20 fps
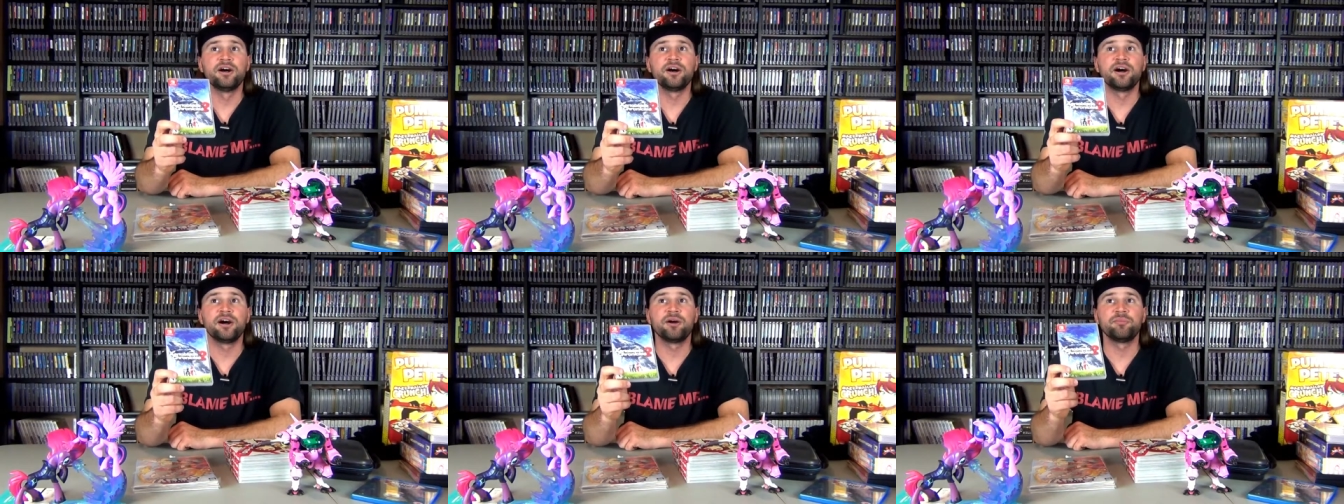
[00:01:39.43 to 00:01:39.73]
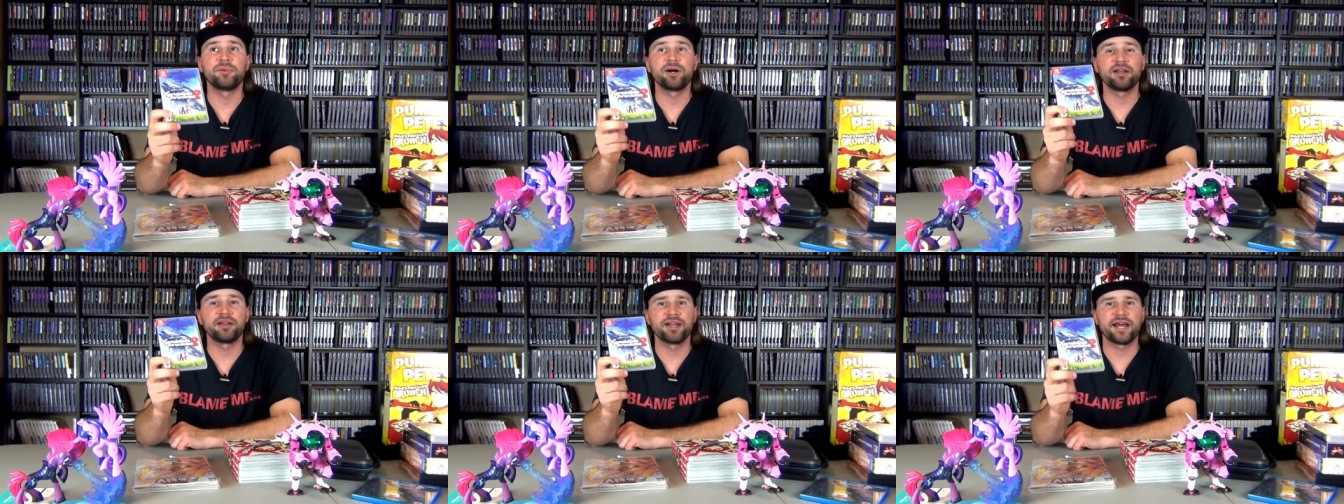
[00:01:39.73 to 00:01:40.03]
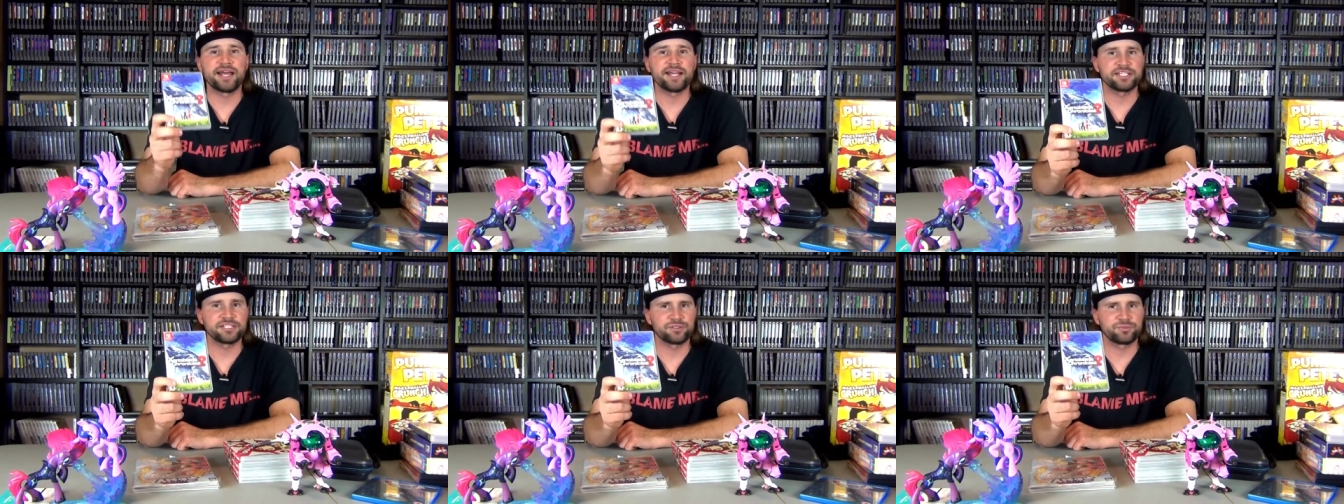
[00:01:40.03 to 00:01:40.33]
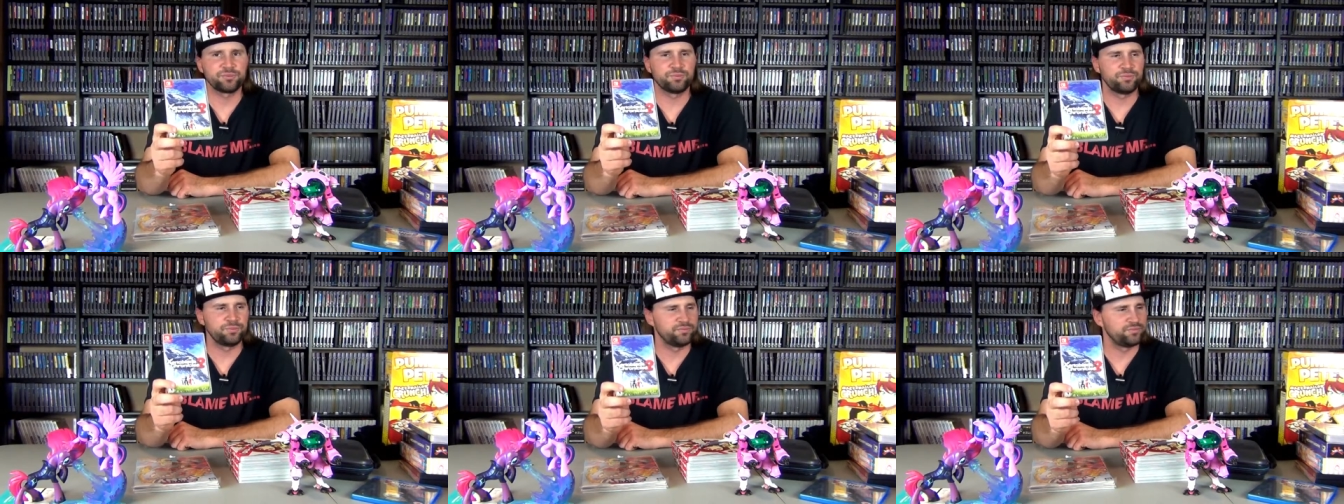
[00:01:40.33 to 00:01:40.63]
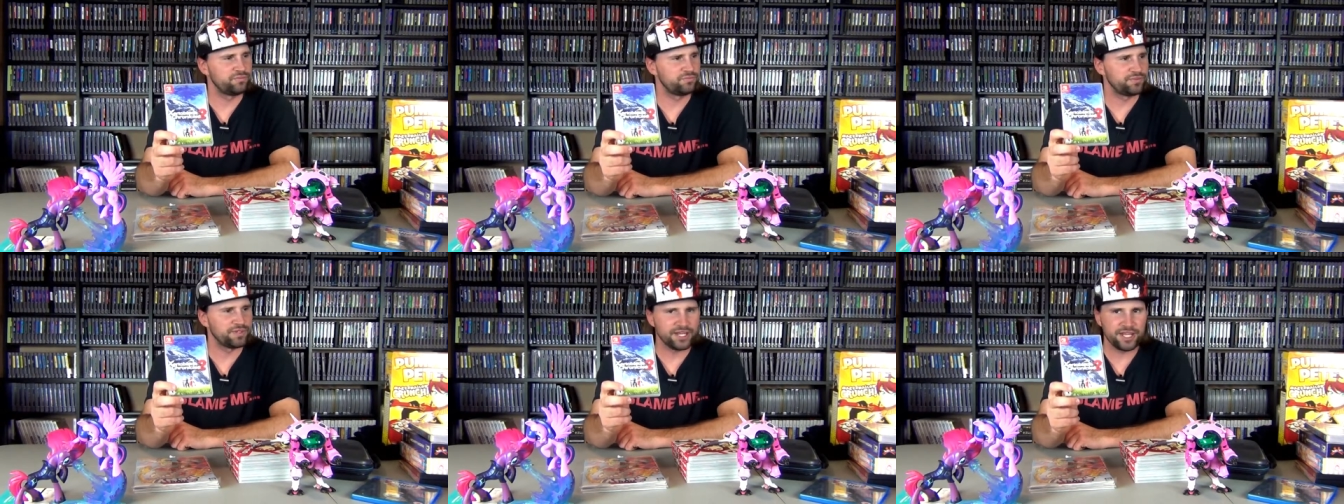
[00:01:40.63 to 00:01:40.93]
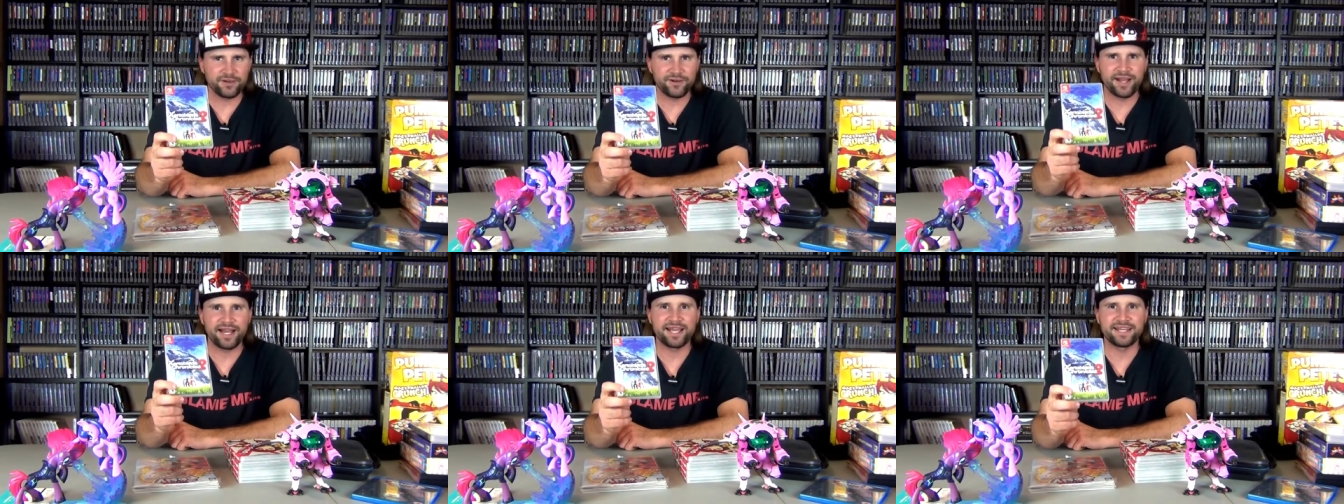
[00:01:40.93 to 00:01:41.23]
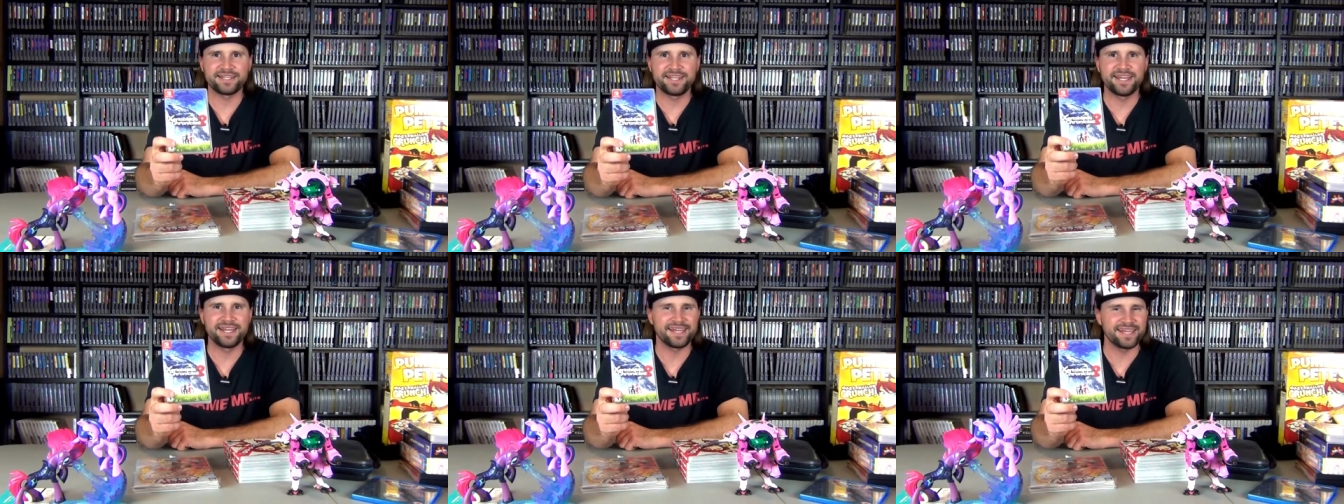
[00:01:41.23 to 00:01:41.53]
on my last video I
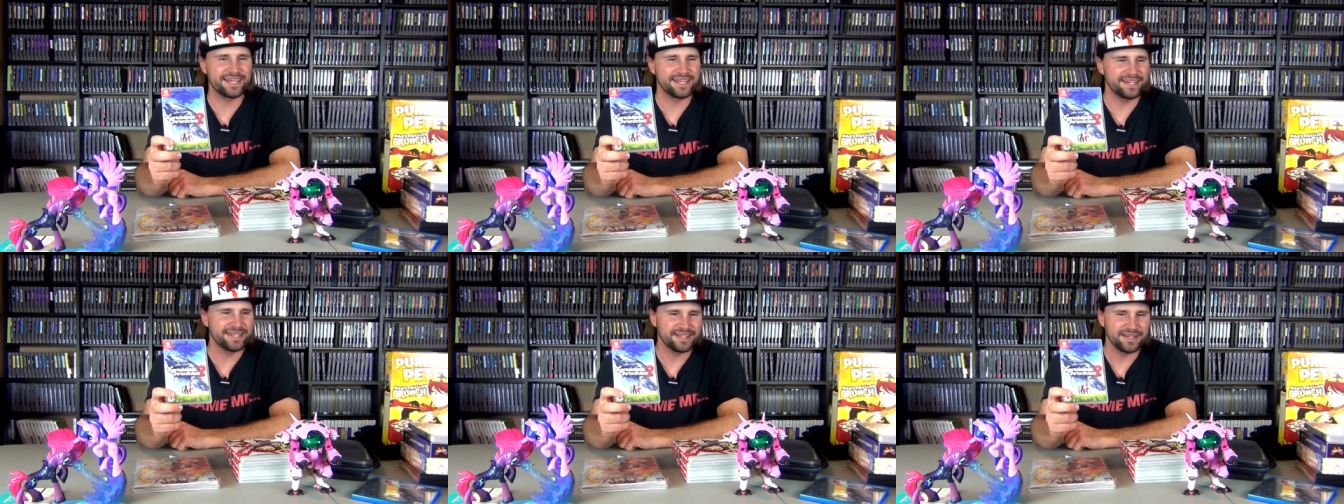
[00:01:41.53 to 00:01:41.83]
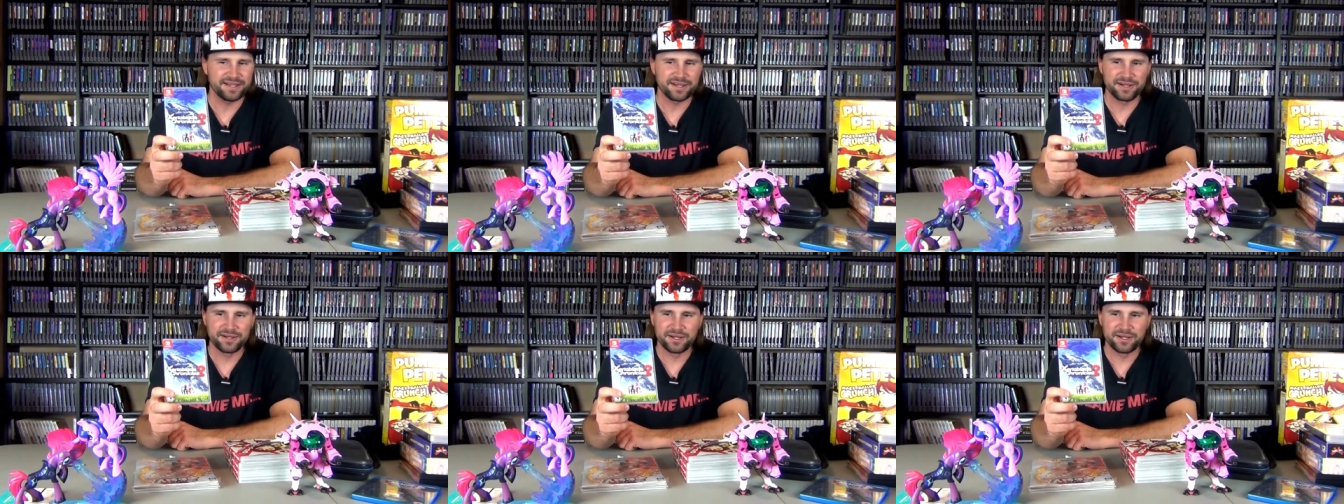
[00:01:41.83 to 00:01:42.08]
did,